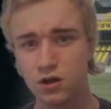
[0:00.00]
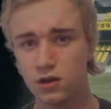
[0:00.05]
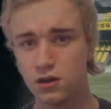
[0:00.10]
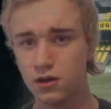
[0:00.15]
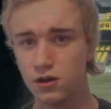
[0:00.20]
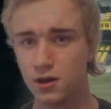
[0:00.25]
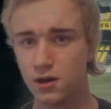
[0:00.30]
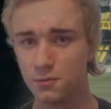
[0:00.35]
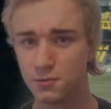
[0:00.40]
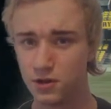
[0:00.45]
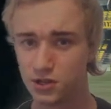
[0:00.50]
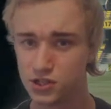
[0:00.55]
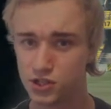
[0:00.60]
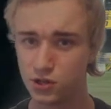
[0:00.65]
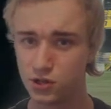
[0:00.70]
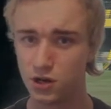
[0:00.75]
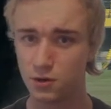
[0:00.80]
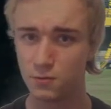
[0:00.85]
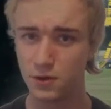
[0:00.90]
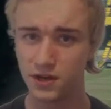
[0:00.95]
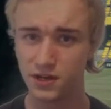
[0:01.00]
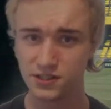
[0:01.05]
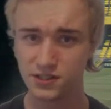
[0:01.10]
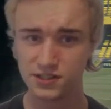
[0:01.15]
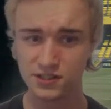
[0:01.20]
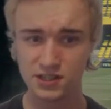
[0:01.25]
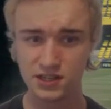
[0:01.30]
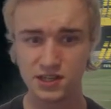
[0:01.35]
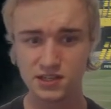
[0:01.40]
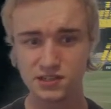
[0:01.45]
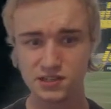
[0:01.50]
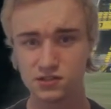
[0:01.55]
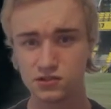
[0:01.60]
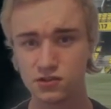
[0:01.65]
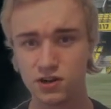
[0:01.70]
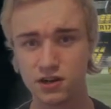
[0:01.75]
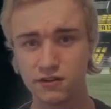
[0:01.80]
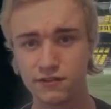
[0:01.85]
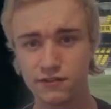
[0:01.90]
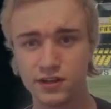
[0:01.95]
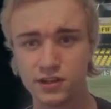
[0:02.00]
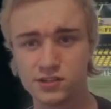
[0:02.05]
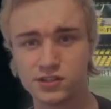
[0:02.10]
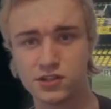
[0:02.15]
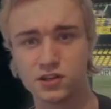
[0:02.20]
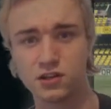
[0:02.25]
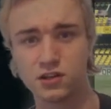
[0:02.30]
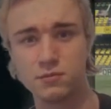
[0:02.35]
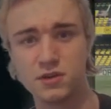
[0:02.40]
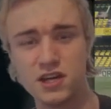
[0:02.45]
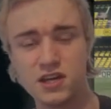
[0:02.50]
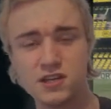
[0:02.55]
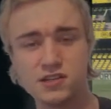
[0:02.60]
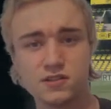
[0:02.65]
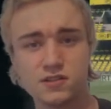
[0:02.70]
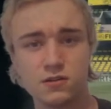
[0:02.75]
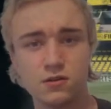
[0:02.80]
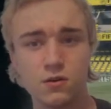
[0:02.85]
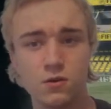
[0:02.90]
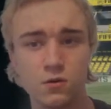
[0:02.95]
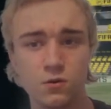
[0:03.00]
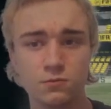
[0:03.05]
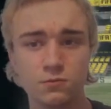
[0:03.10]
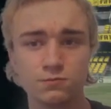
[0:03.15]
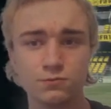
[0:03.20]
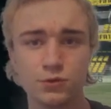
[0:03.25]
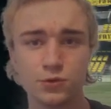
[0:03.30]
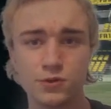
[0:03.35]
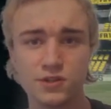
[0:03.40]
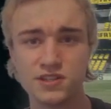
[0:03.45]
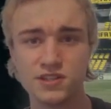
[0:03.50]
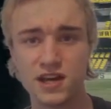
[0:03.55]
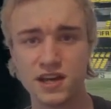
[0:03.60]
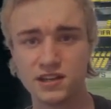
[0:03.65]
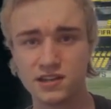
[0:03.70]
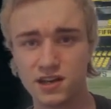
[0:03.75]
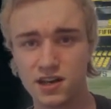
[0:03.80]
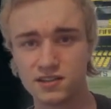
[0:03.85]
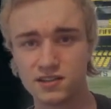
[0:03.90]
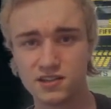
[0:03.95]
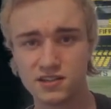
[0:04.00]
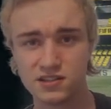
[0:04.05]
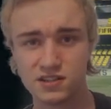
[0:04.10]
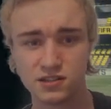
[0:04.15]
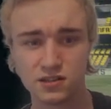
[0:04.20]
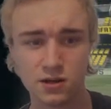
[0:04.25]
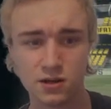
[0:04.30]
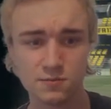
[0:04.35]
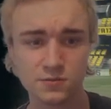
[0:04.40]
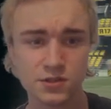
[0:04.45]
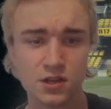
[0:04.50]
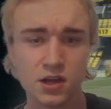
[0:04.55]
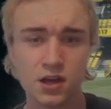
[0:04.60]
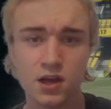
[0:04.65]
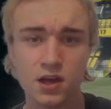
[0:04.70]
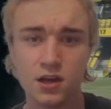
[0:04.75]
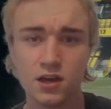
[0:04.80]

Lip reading: I'm not sure how many seasons or anything it's gonna be, so we take that as it comes.